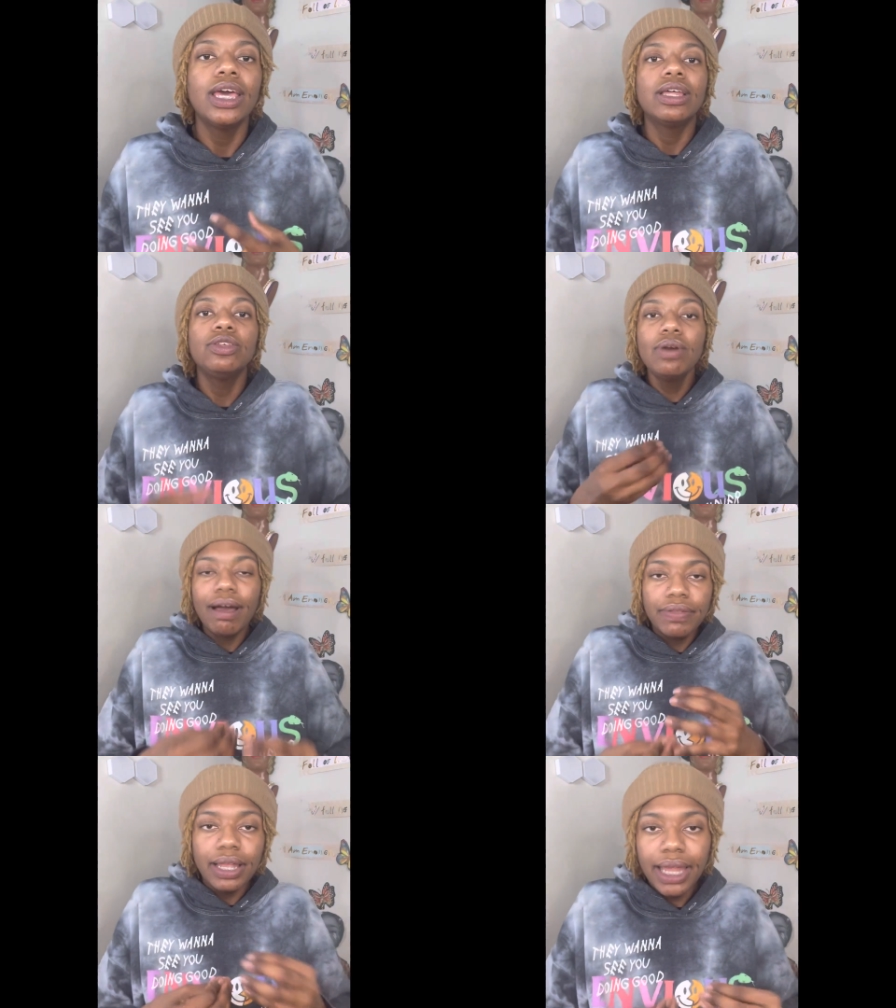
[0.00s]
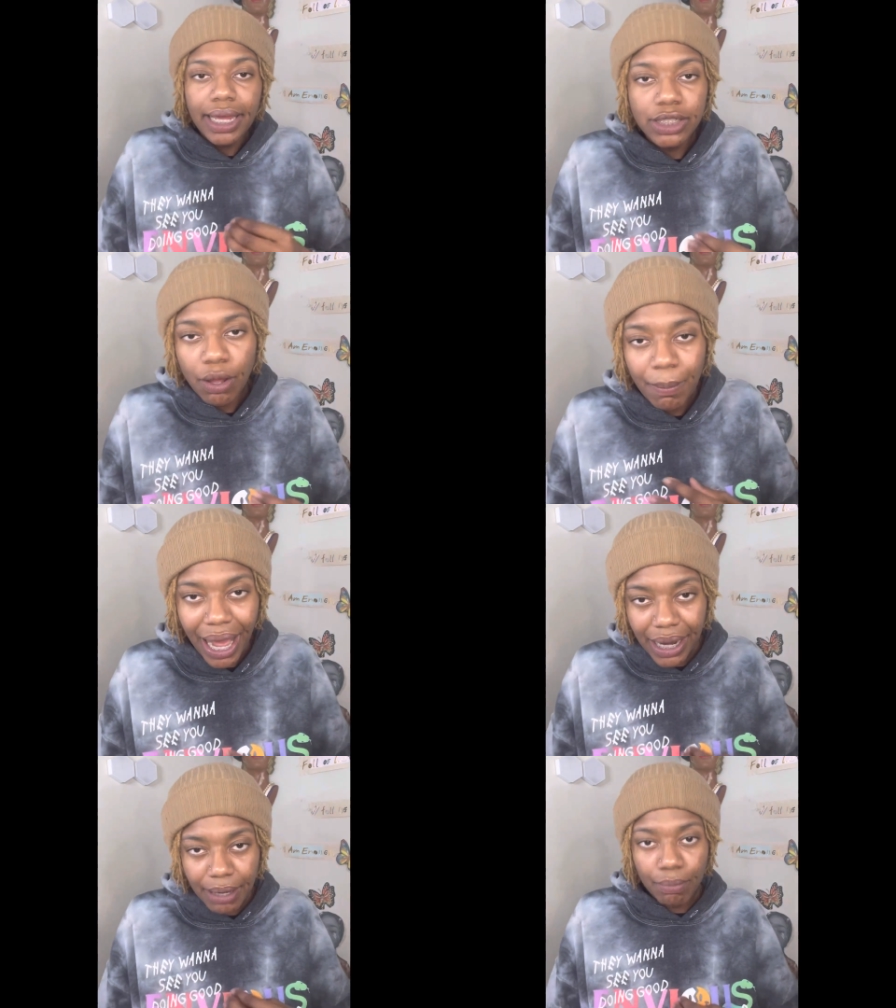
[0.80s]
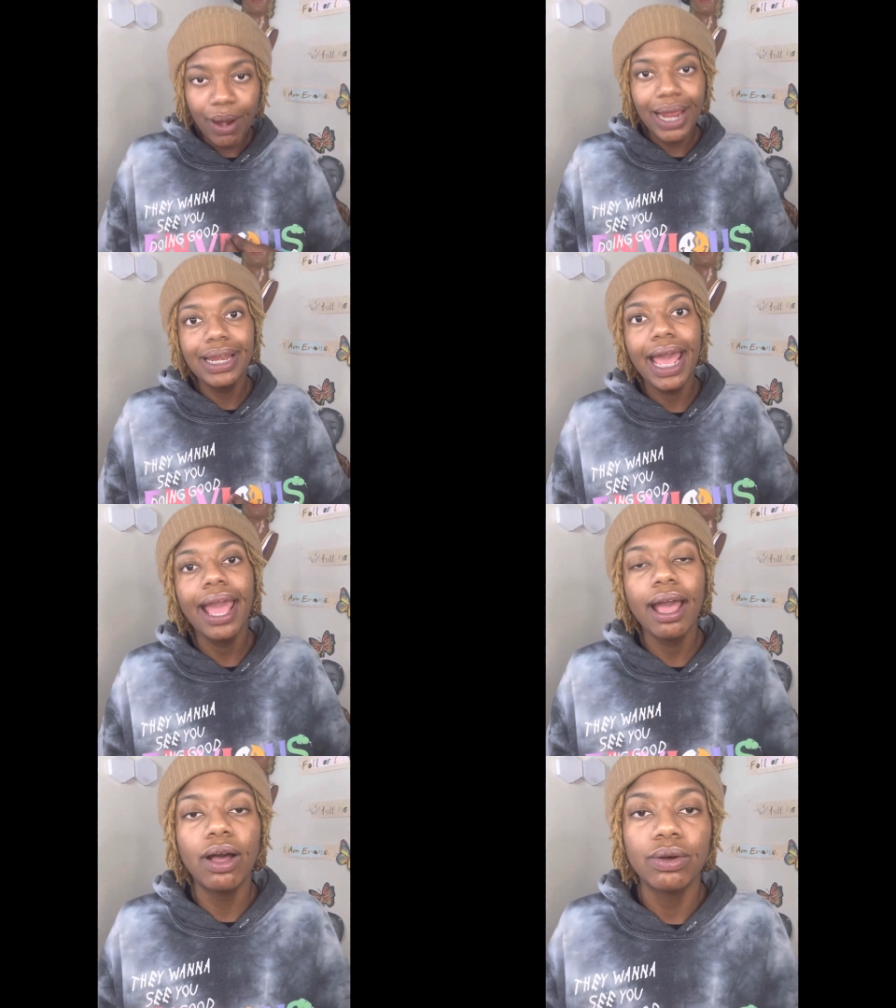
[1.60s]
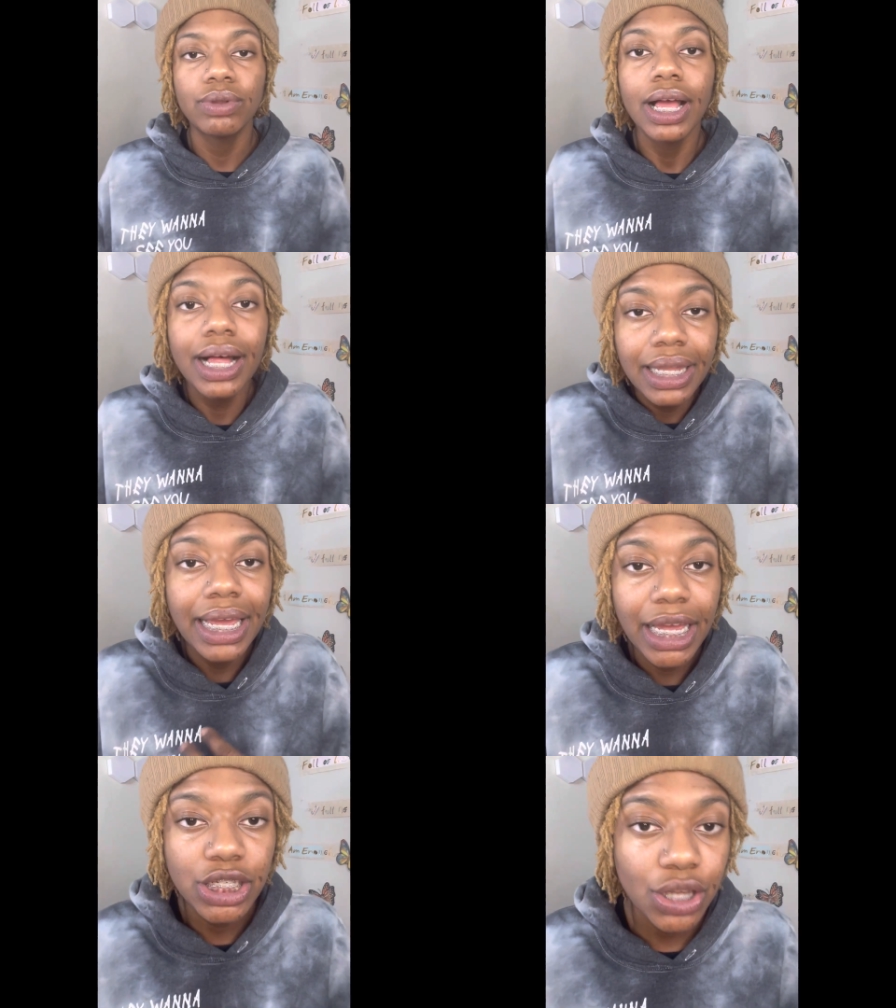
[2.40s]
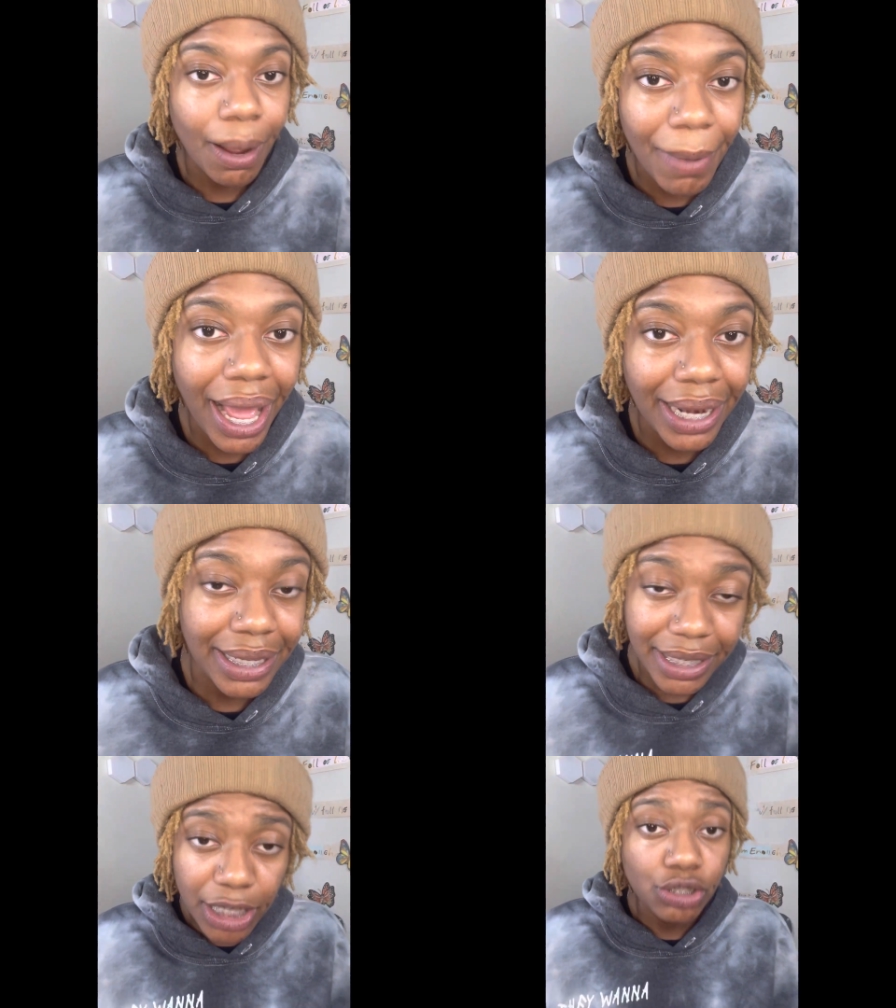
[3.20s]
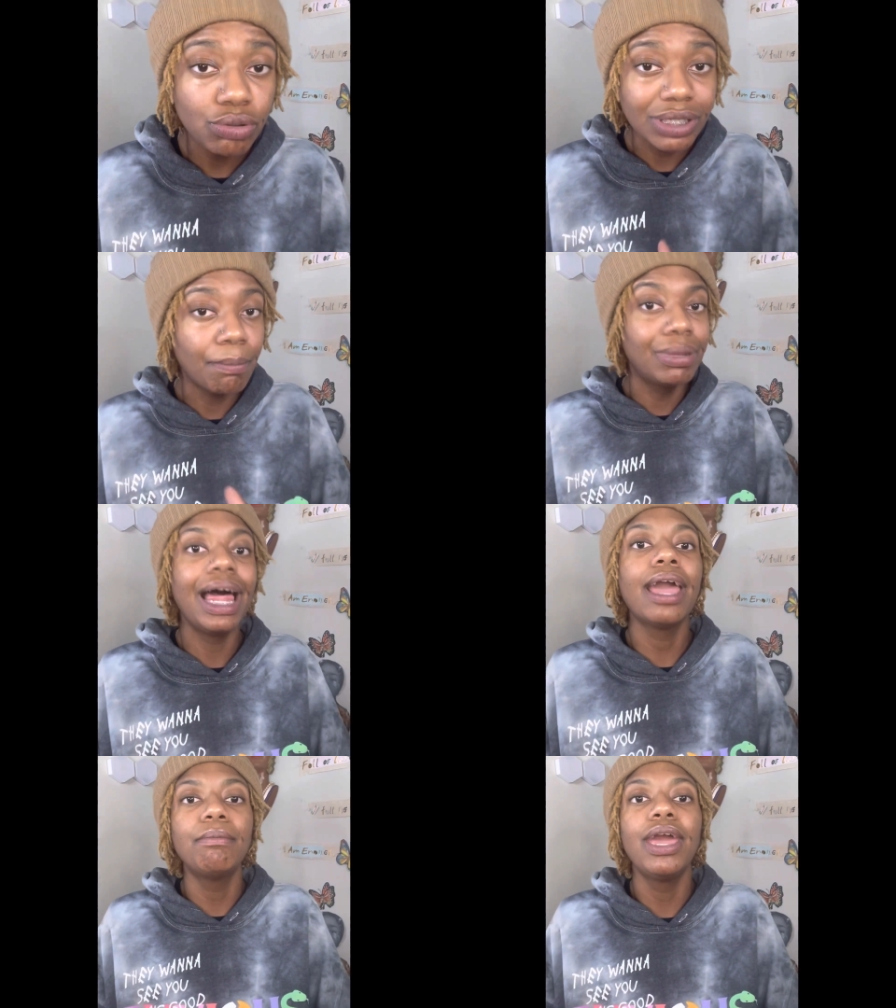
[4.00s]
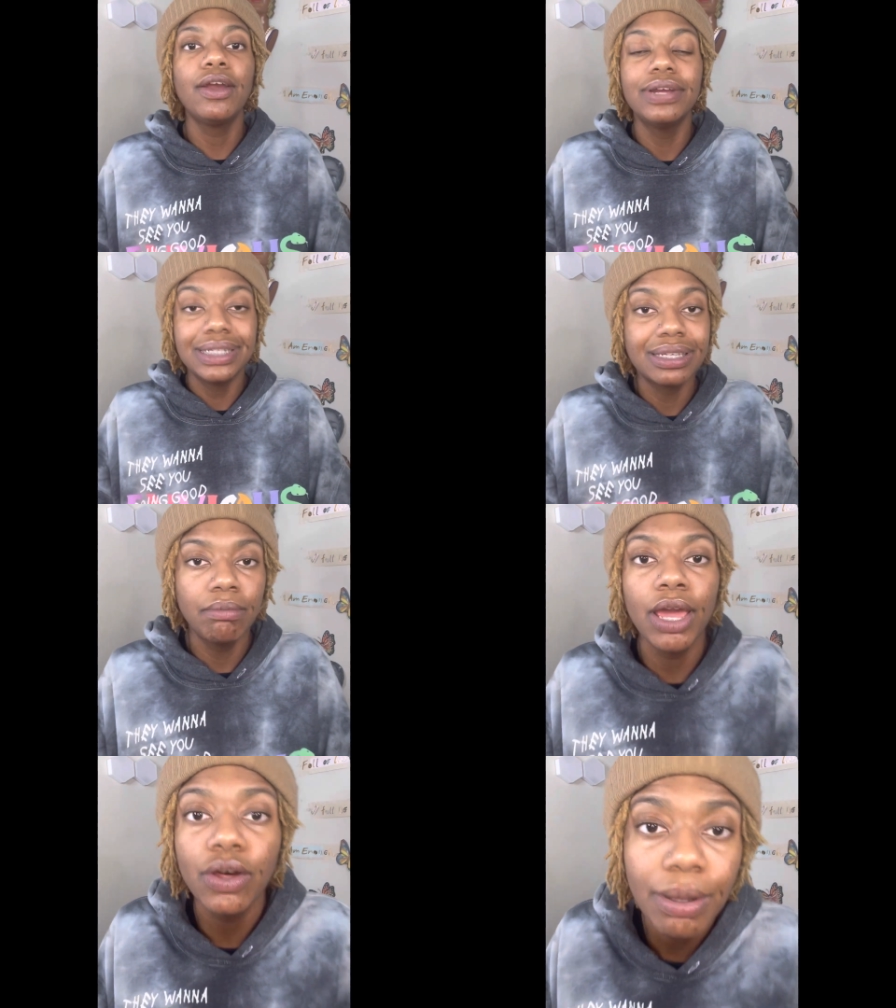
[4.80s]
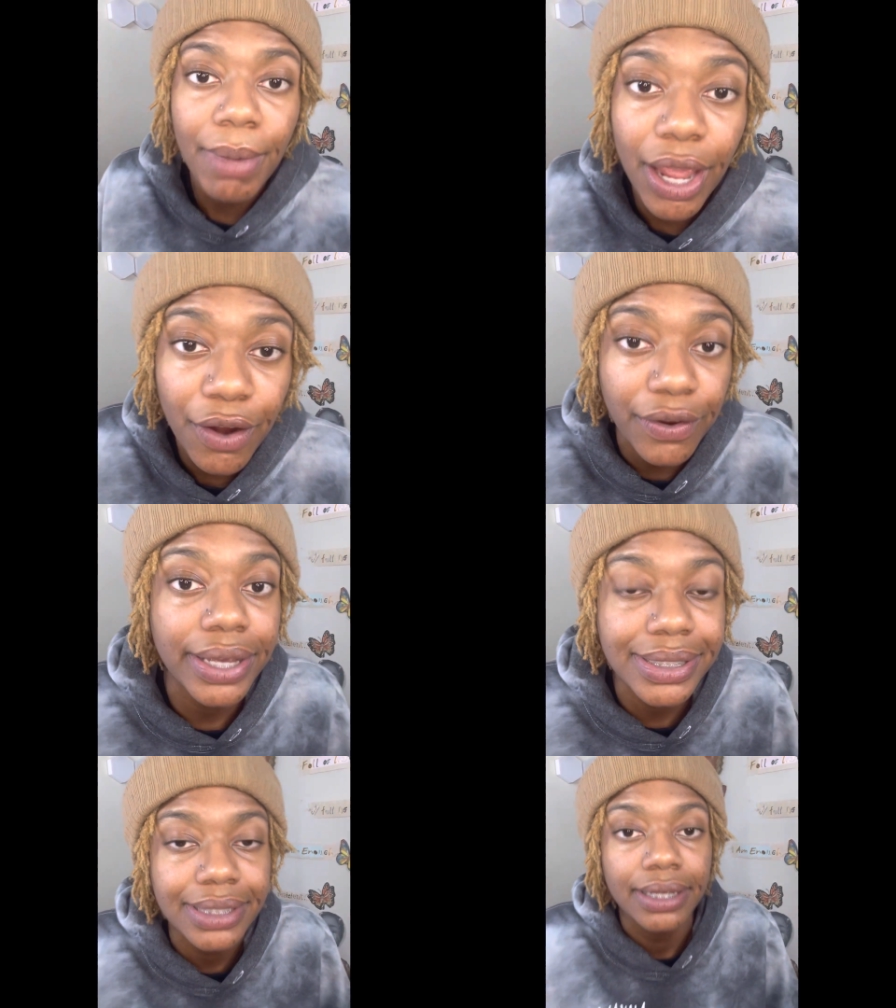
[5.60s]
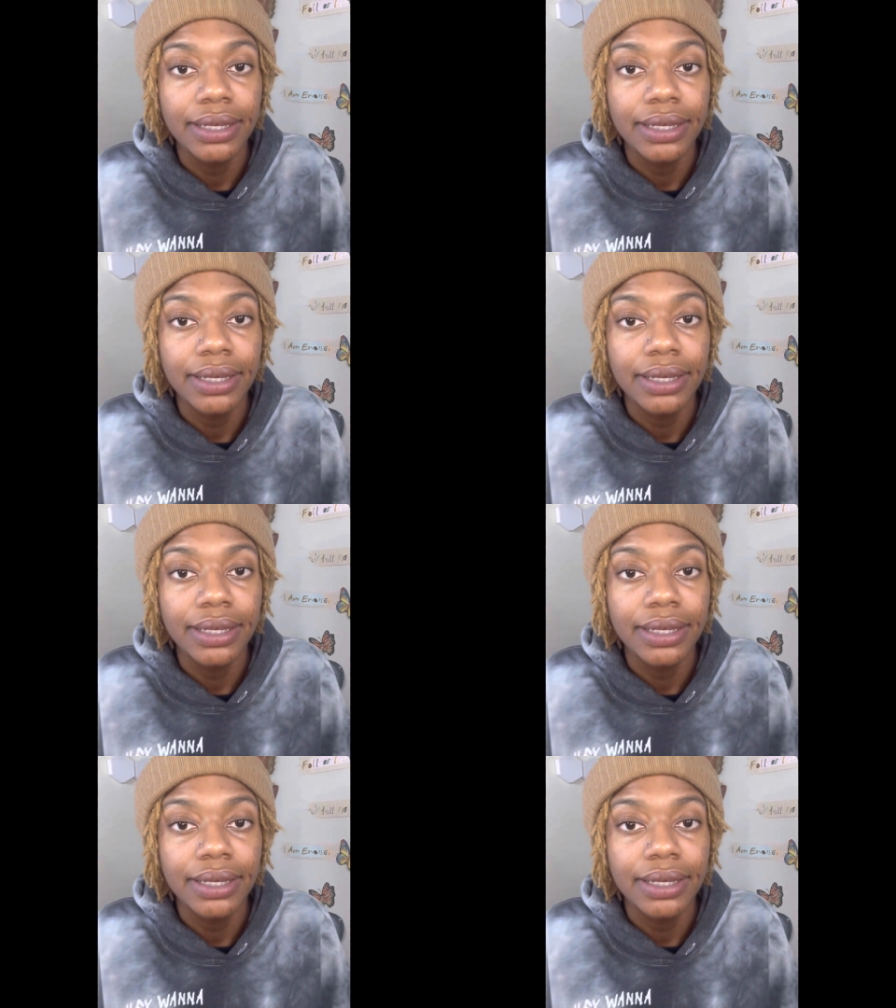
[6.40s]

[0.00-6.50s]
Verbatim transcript: You have to let your body break down, cleanse your body, get you some blackberries, some elderberries